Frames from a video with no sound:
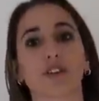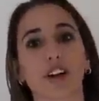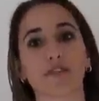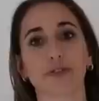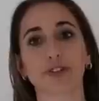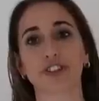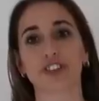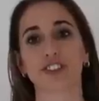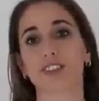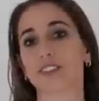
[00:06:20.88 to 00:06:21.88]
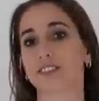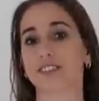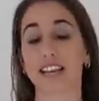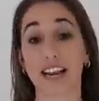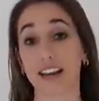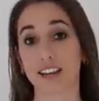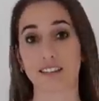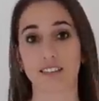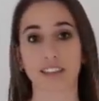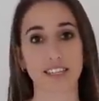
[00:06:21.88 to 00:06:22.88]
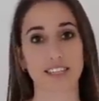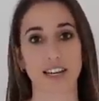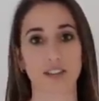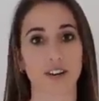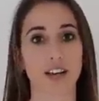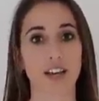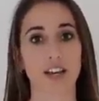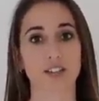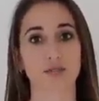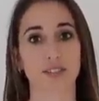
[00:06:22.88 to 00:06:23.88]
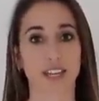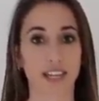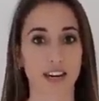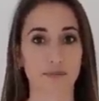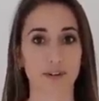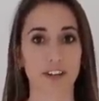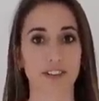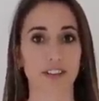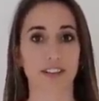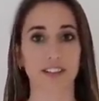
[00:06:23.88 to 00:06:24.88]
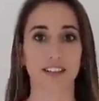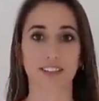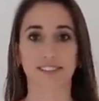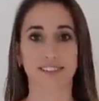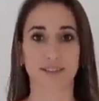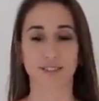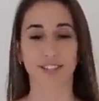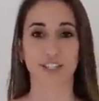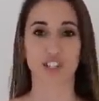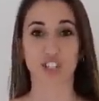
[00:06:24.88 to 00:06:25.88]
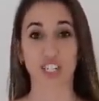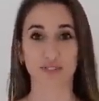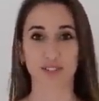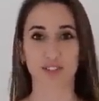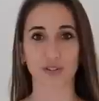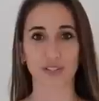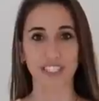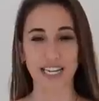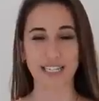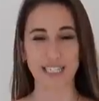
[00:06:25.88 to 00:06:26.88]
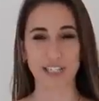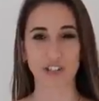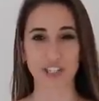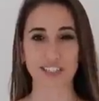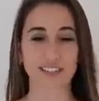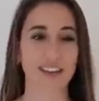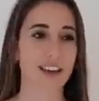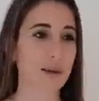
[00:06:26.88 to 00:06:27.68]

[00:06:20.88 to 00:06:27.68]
great for just tanning, laying down. As soon as I get up or anything, it, everything shifts, so it's kind of dangerous.